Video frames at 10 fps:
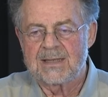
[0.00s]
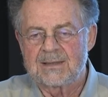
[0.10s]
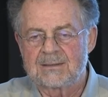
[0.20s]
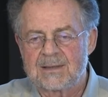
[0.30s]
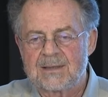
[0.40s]

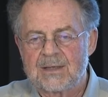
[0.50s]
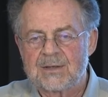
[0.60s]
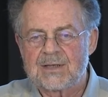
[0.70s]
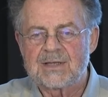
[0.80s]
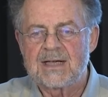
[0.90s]
you know,
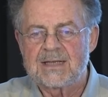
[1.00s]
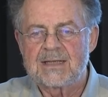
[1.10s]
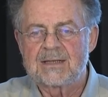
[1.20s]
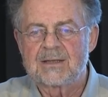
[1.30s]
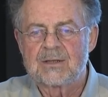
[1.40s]

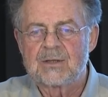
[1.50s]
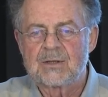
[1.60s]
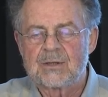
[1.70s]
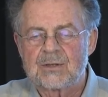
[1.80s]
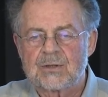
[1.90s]
designing
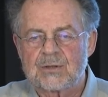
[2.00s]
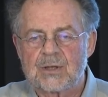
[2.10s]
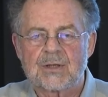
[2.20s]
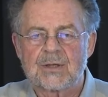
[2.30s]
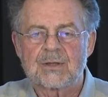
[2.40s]

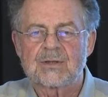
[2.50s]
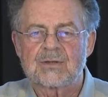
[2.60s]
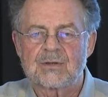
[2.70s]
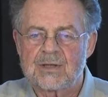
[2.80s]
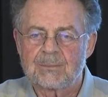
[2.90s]

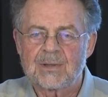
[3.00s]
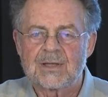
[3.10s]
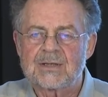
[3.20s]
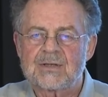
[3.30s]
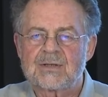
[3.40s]
circuits,
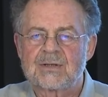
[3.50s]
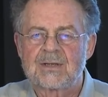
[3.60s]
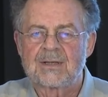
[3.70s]
chiplets